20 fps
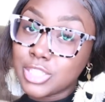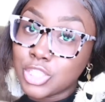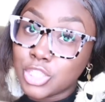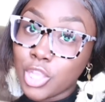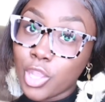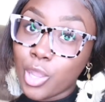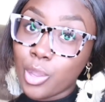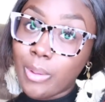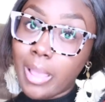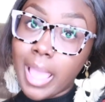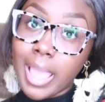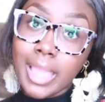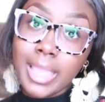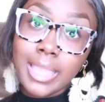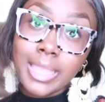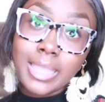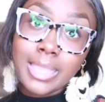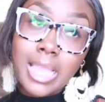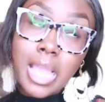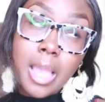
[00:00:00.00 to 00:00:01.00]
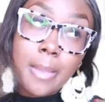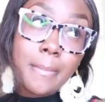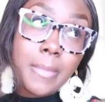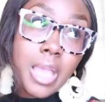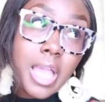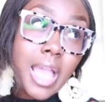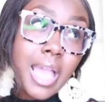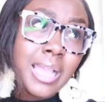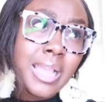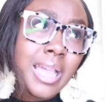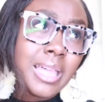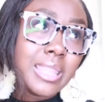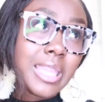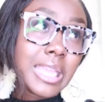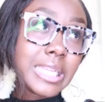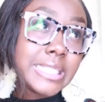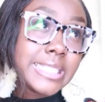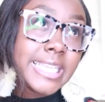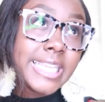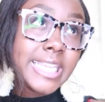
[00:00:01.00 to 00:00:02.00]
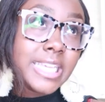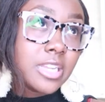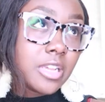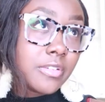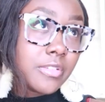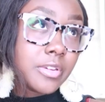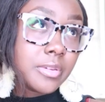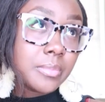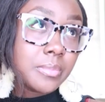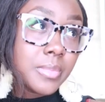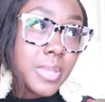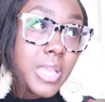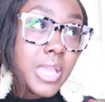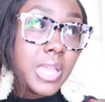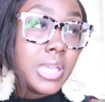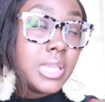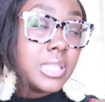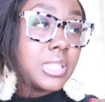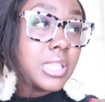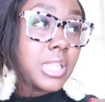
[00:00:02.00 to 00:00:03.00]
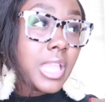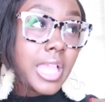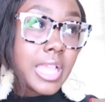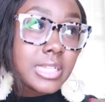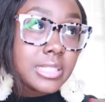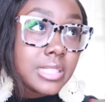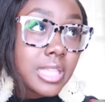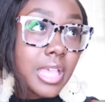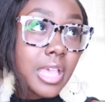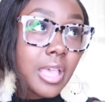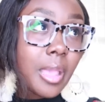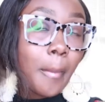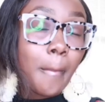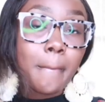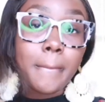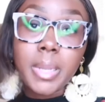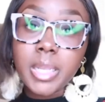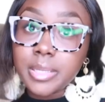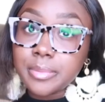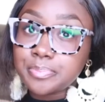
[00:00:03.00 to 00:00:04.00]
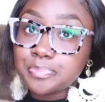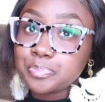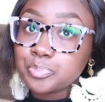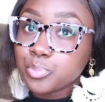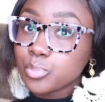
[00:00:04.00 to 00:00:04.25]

so i got my i got like 10 of them the last time but